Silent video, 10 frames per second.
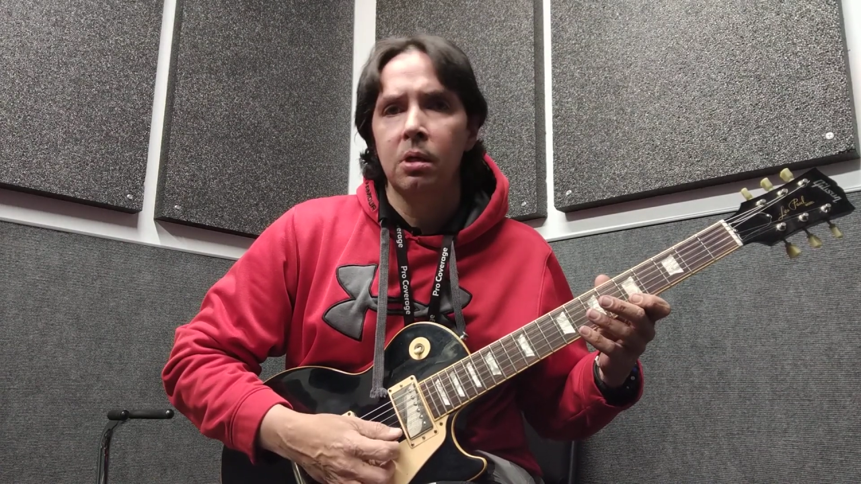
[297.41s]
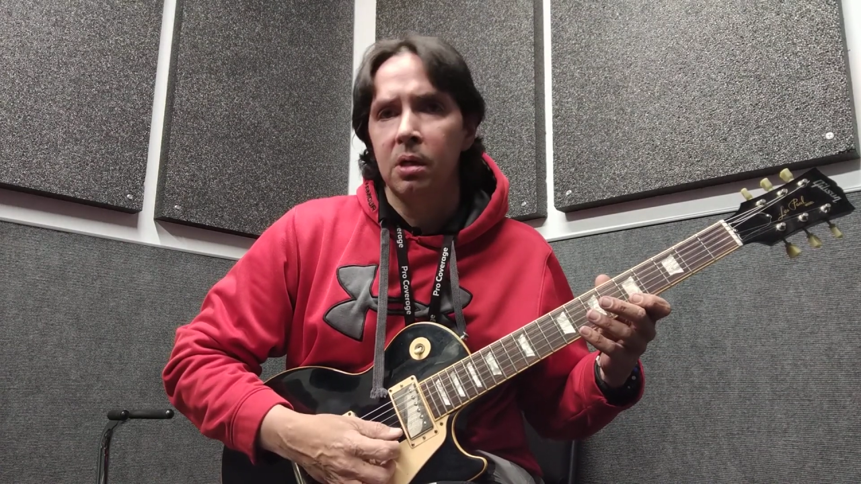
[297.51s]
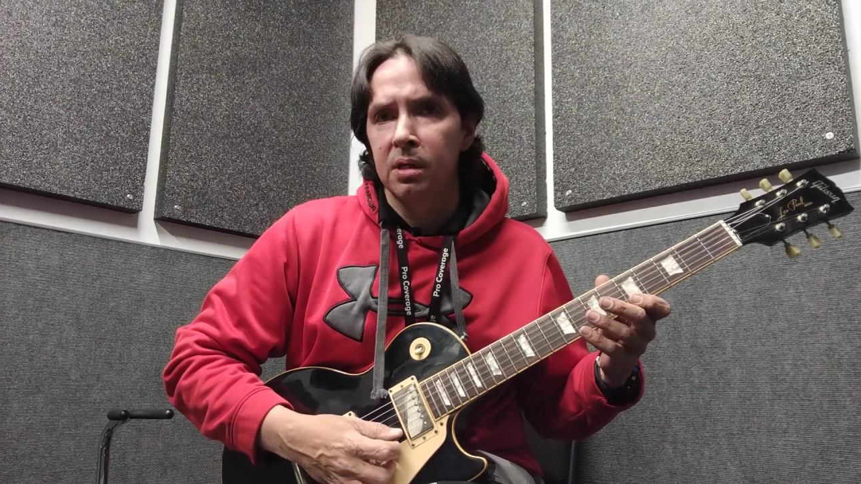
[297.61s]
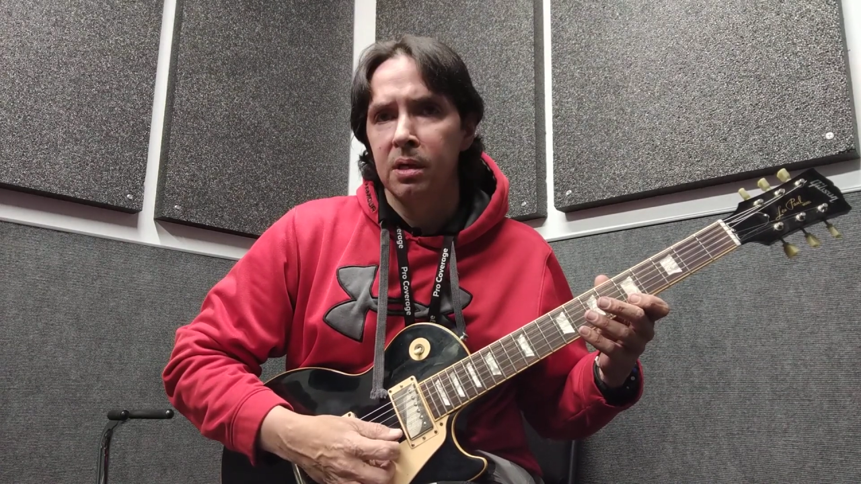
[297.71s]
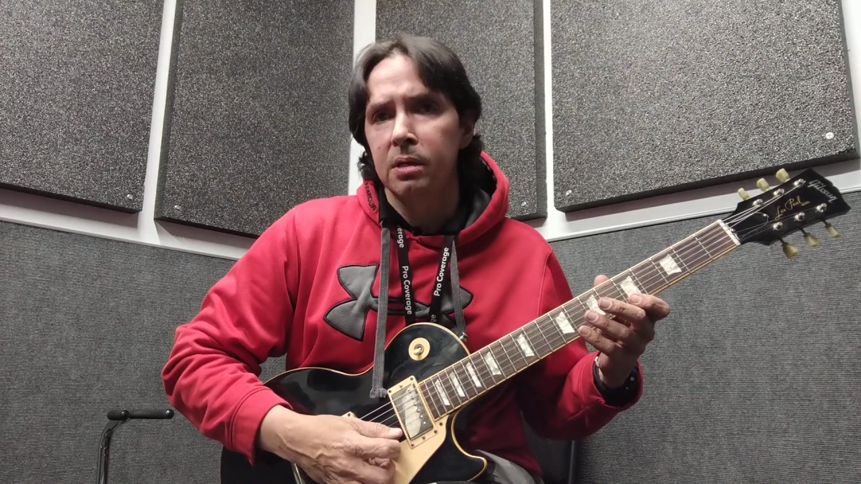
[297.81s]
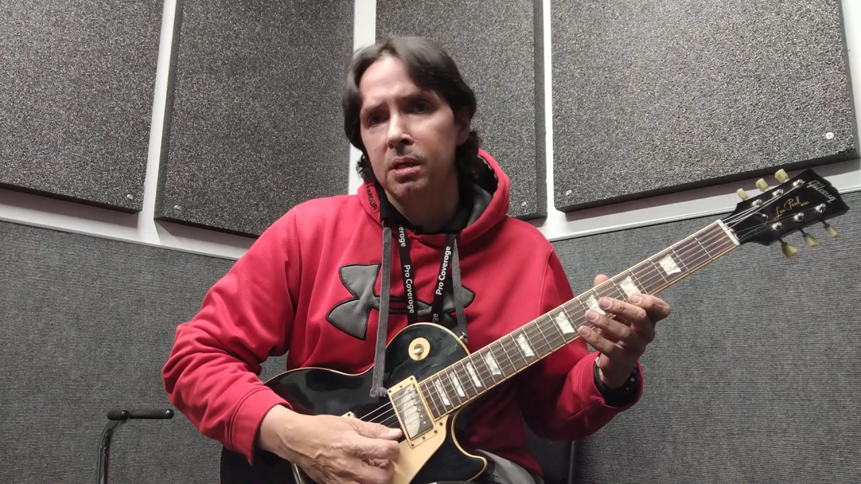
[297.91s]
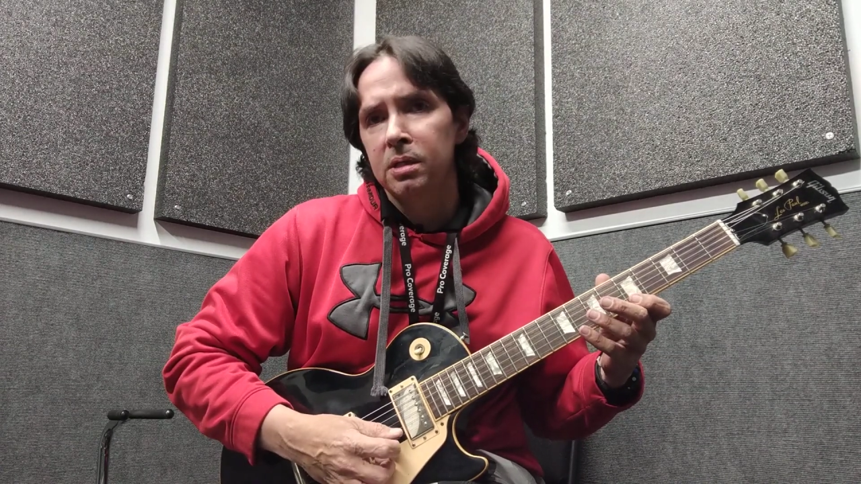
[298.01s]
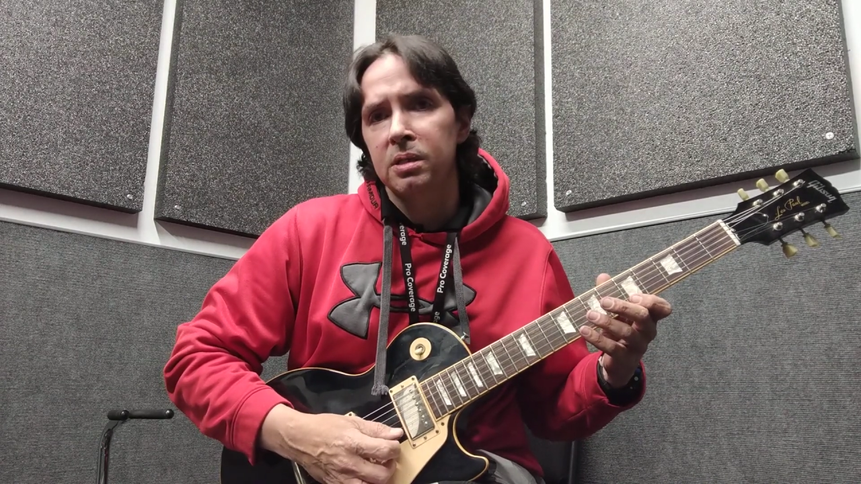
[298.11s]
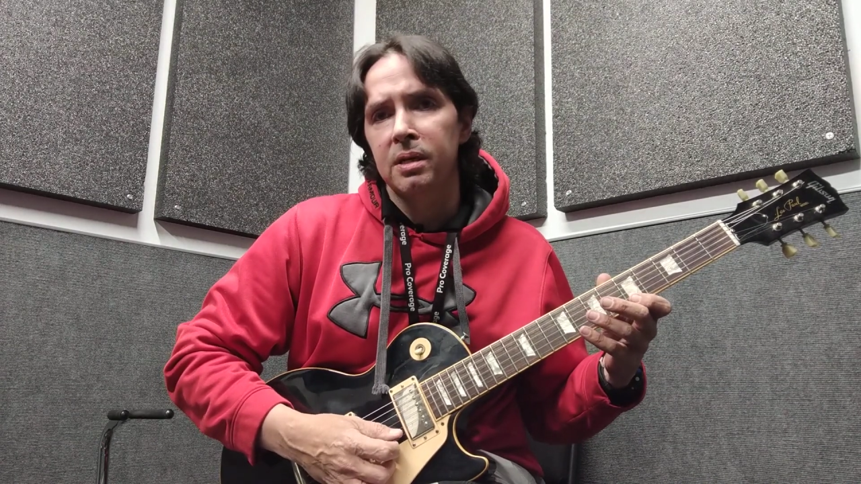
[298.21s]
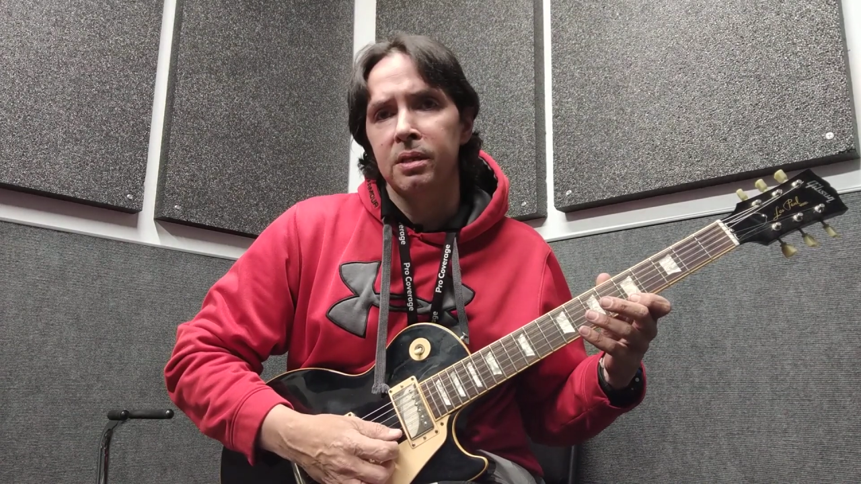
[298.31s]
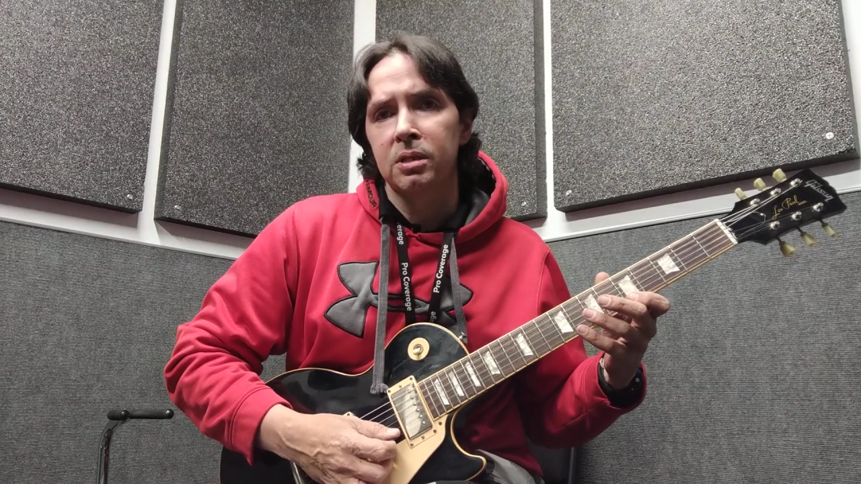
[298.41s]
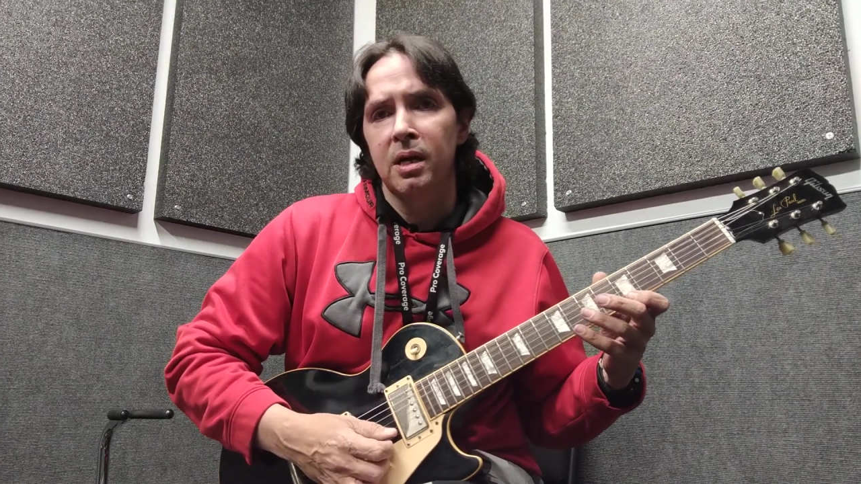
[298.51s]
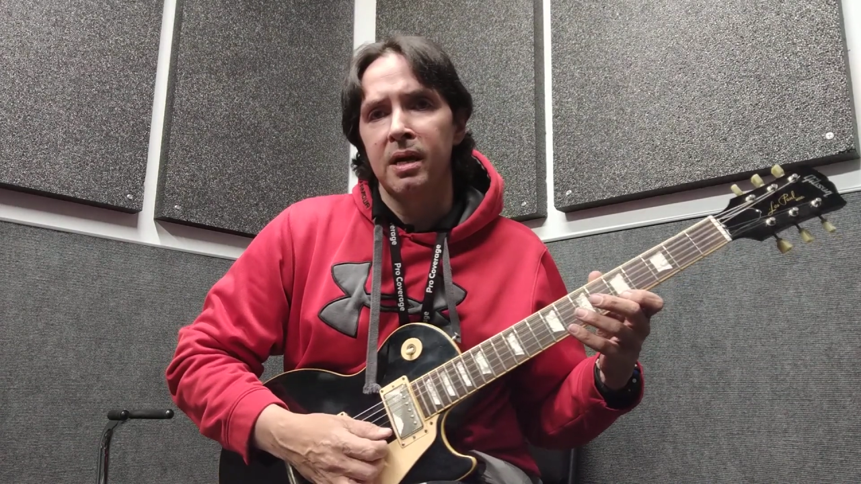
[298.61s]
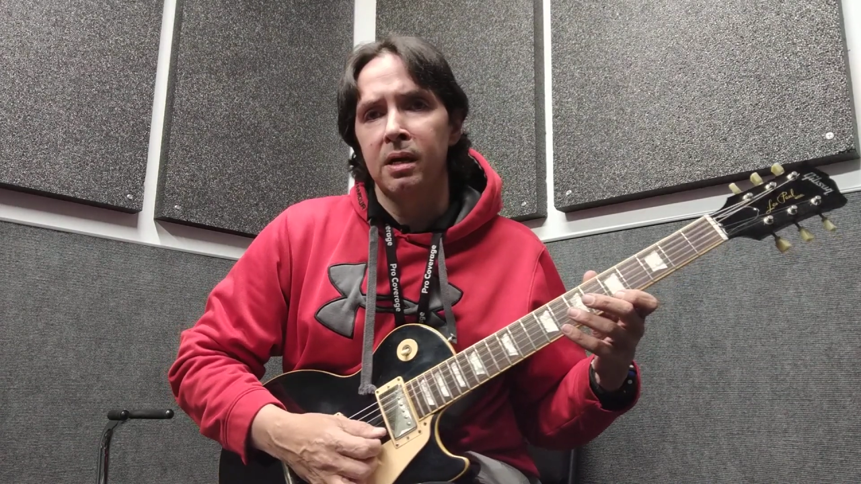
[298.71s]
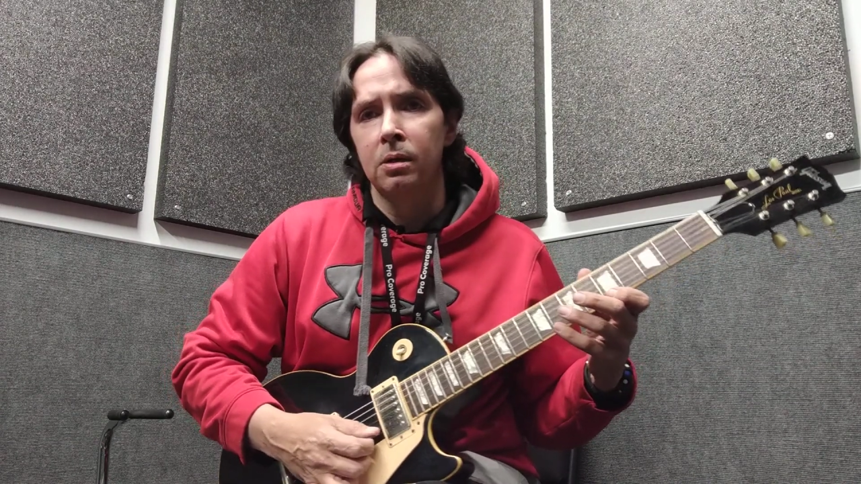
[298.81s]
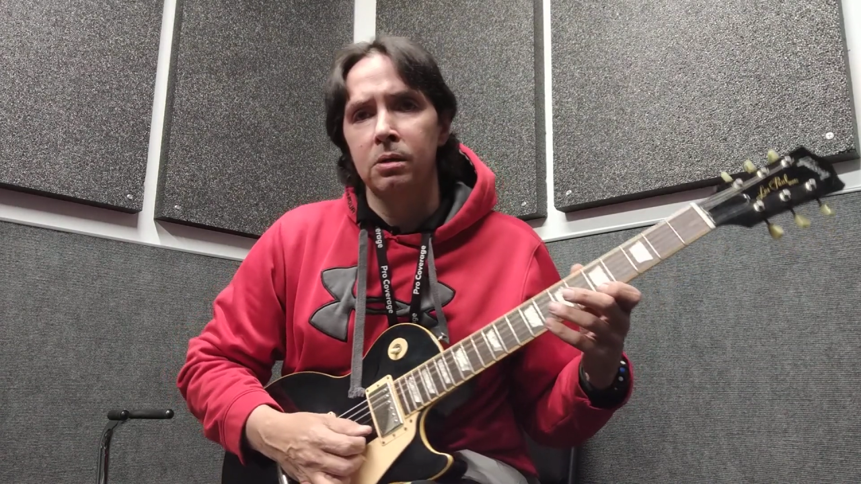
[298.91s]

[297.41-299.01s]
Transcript: And then descend the scale,